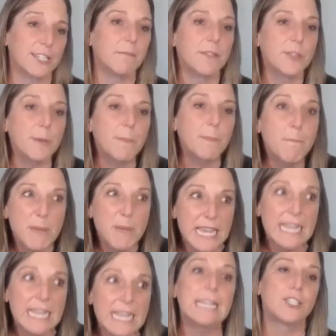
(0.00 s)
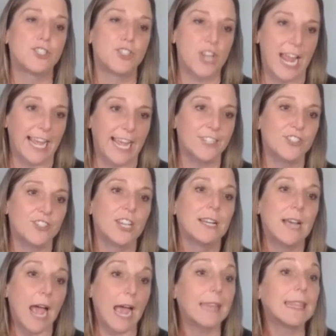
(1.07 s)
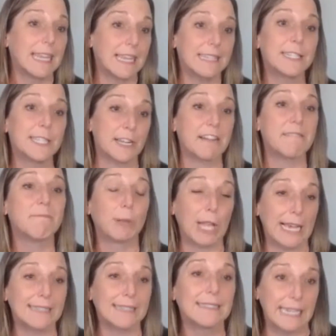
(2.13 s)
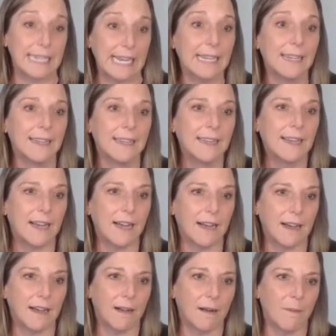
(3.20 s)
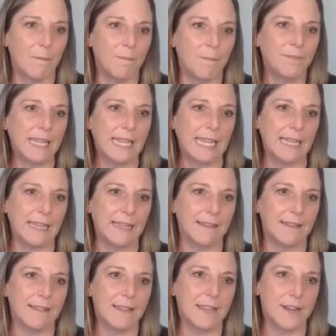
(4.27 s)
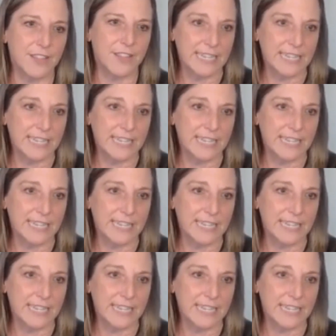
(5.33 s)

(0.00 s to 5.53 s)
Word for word: which is the the biggest change I think is the complexity um, in mm-hmm.